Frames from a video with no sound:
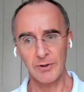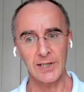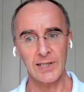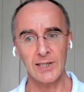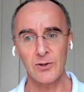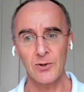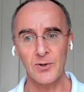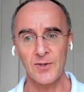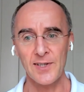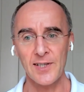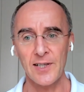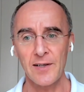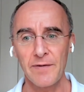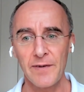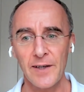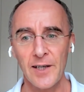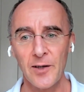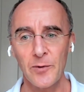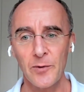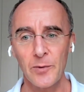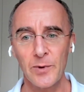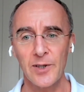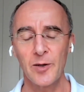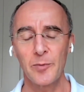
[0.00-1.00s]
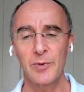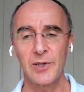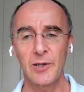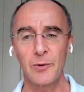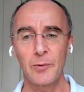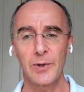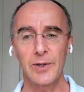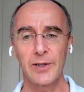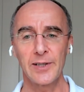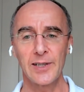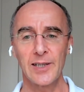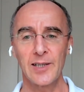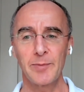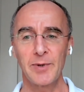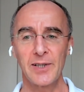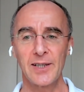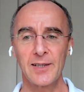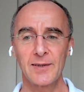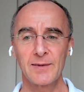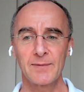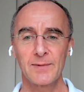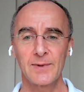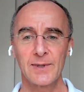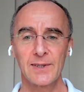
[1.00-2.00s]
try new stuff out without being worried
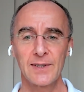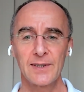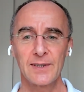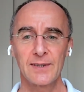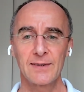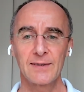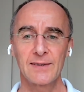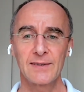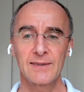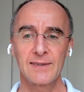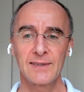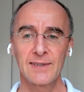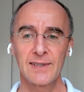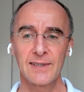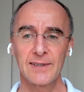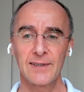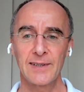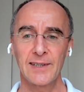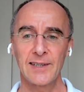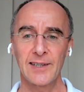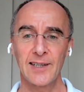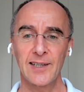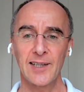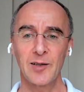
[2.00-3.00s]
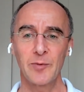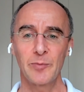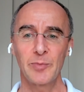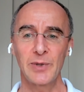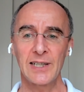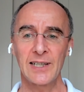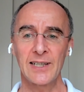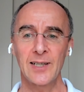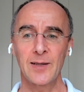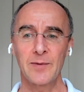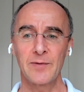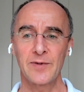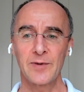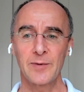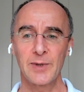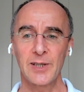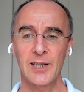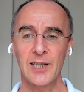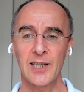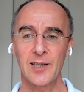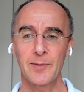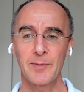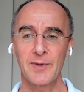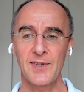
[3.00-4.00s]
about whether you know they're going to get beaten up
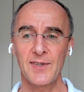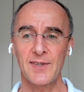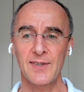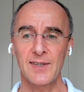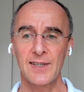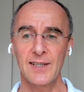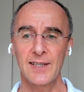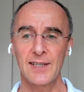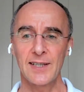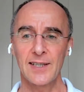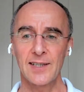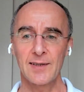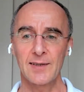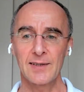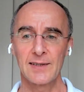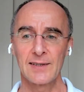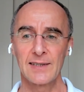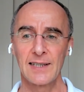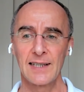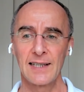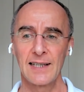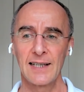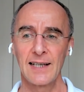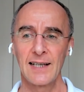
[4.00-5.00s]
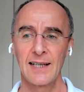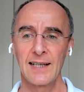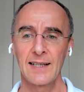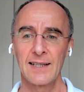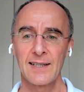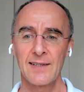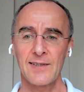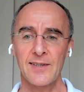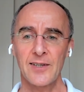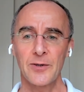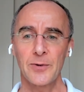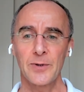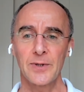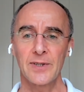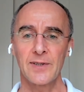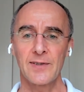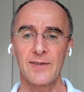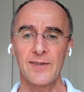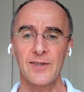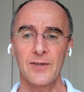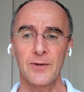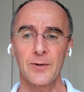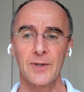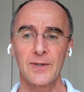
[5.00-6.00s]
for making a mistake and so
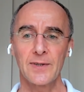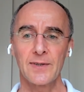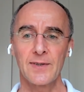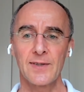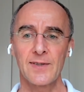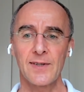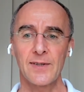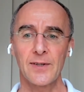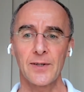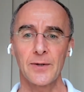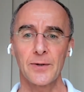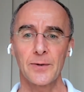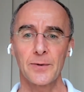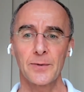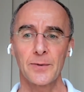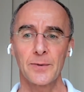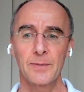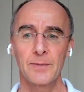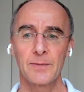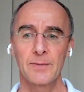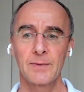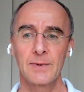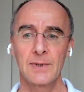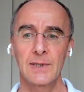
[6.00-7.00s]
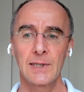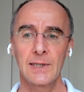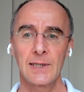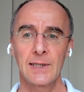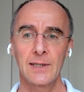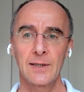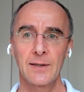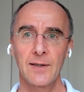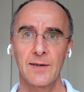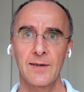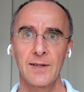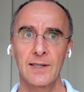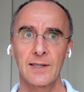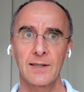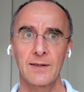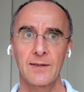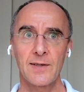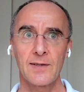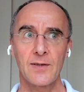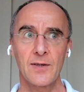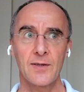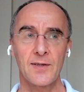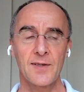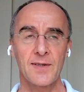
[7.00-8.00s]
on and so on. So you know, I
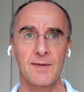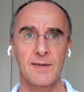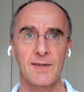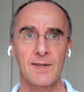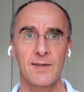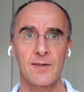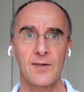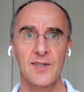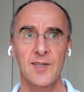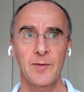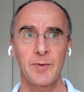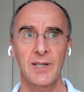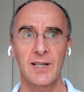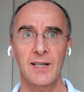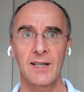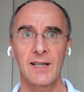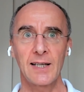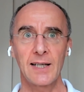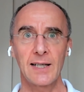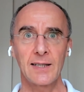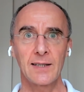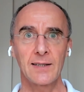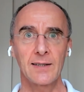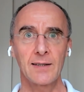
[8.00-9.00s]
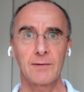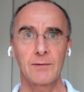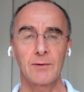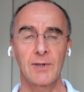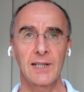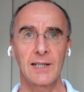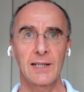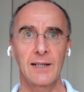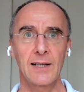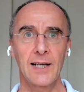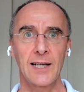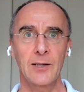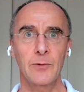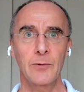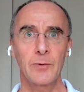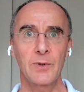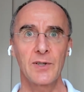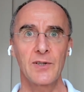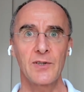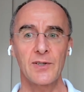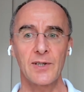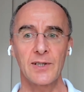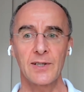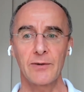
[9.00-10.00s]
think there's just it's just about getting the right
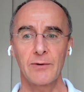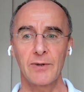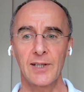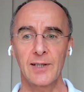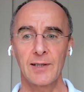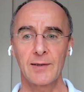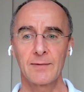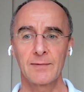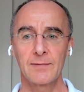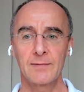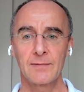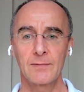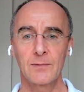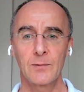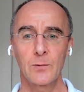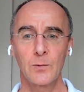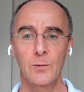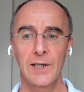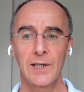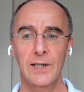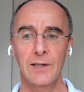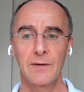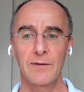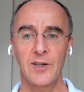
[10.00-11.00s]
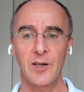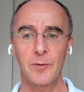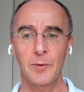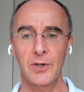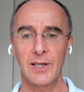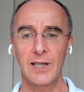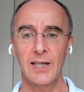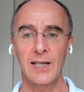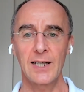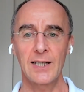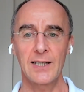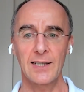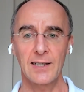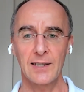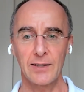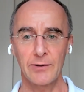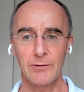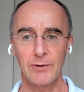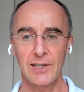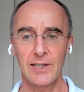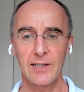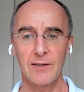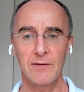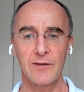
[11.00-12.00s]
language and the right way of
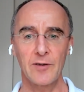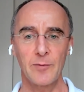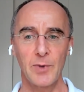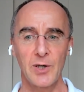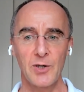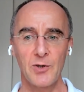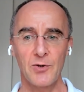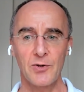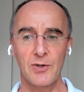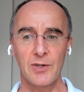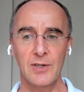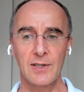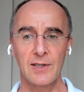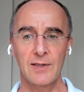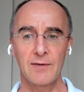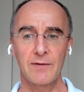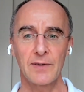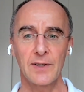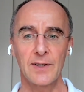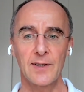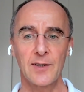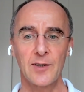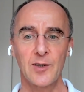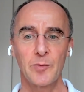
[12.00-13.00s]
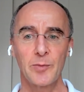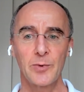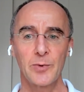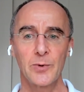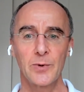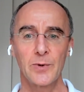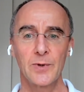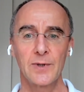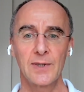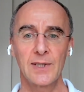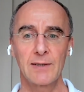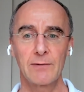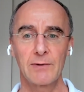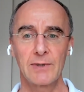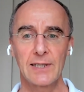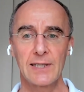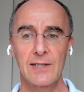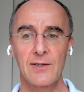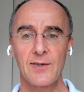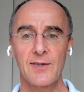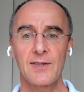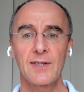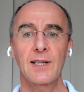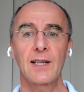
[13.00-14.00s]
communicating and the right information in front of the board and
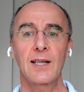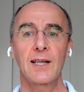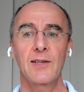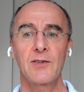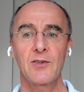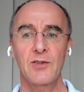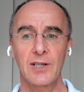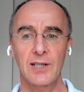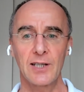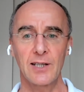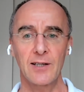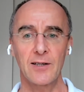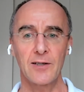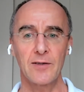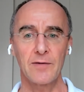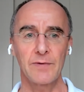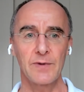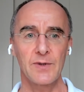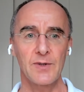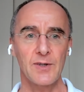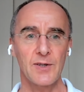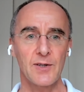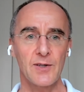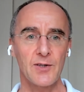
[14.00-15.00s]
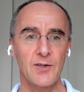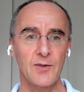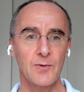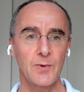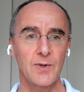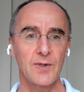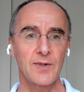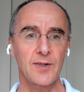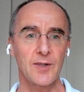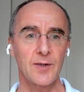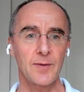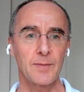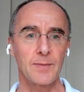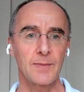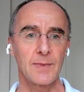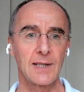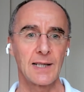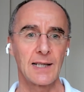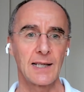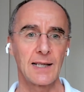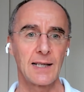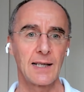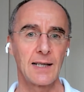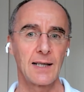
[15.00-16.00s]
really just engaging in a conversation with them.
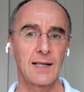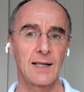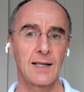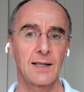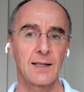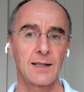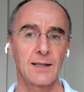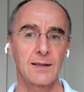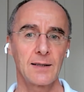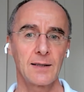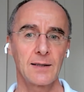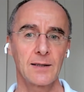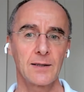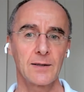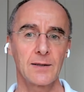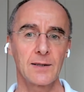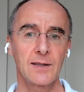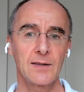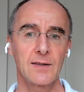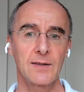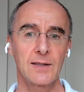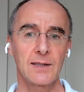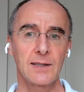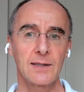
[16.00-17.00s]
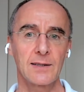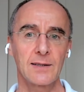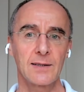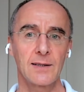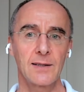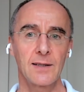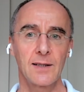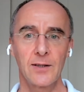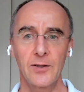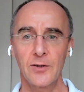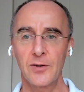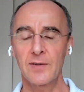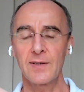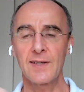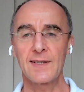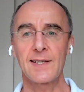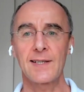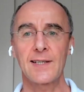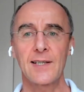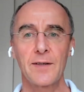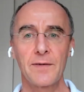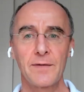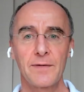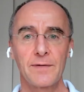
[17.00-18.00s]
You know, and I think a lot of
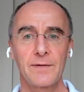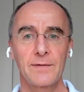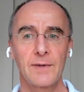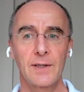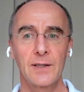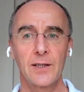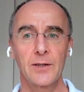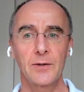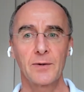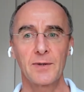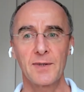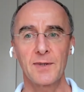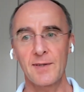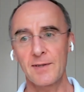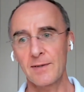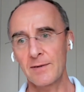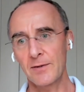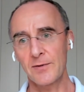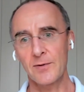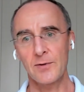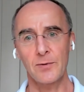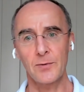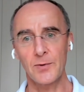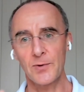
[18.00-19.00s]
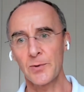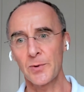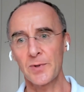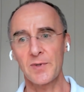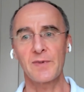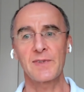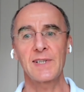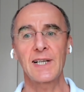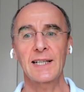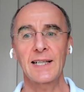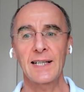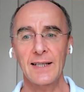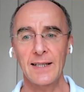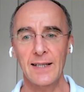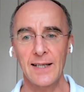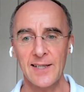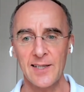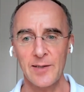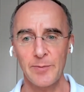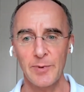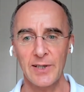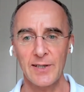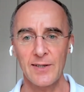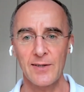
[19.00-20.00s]
this stuff, although there's lots, all sorts of
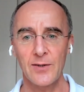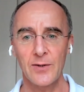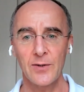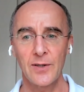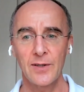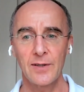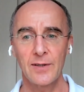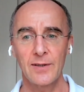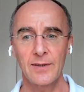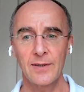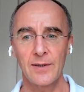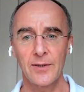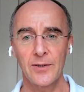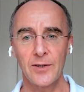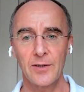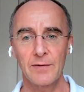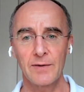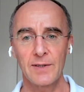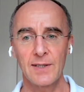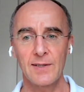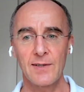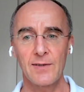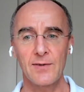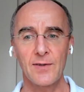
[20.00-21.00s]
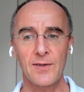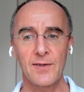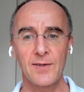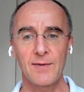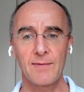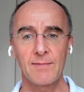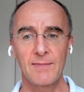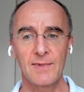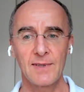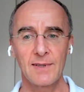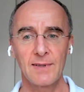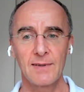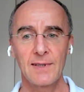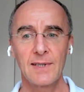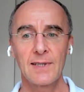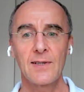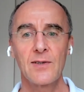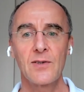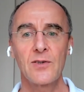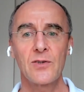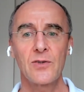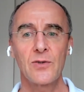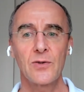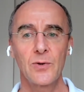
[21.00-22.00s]
technical aspects to it, a lot of it is just
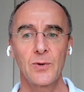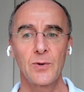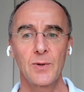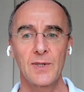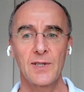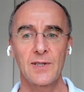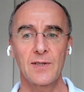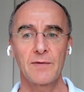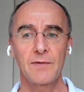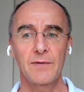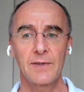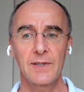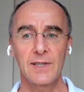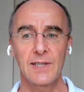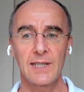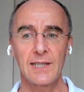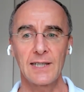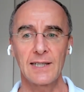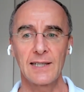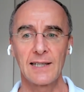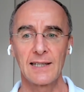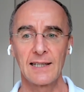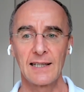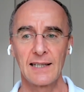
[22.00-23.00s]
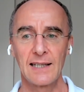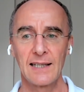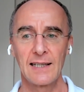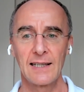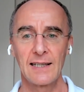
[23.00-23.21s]
intuitively